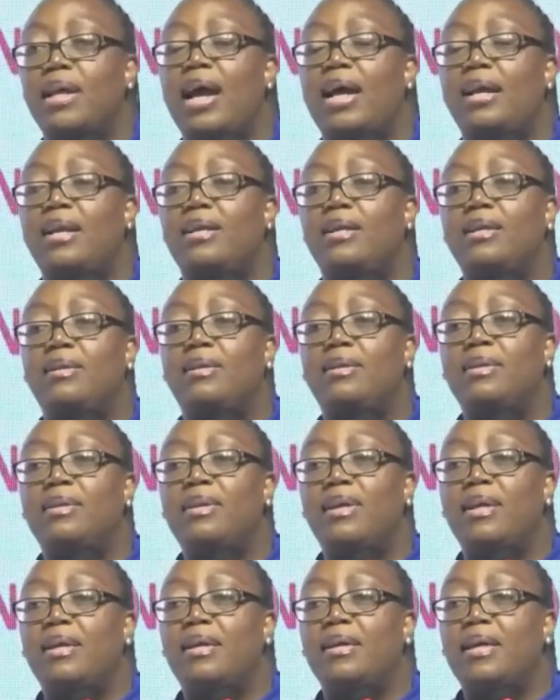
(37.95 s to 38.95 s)
and
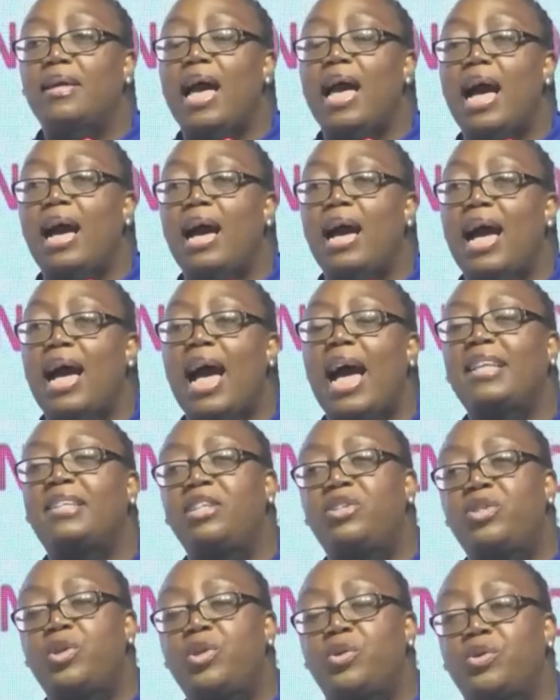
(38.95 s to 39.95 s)
her
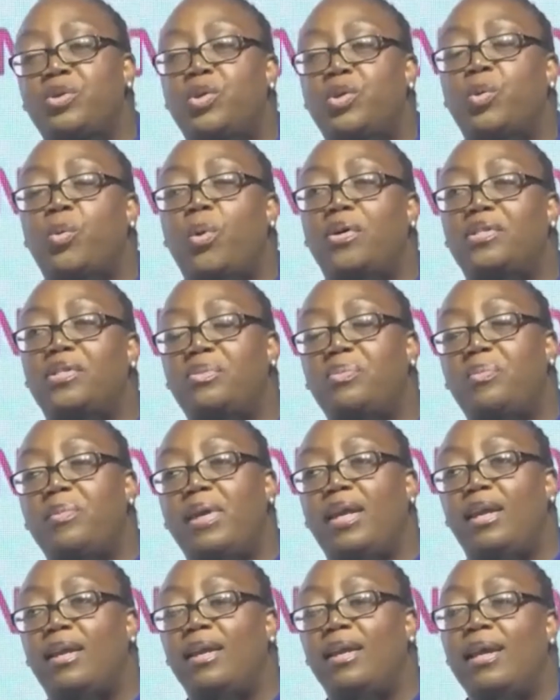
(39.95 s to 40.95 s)
attitude towards
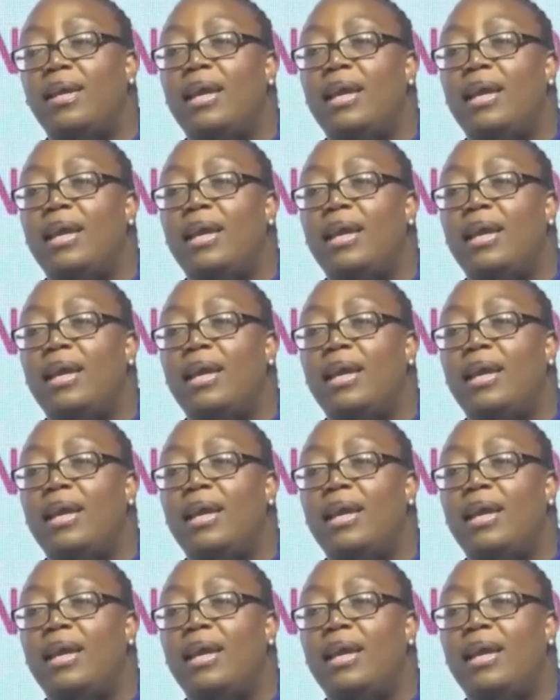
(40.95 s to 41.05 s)
me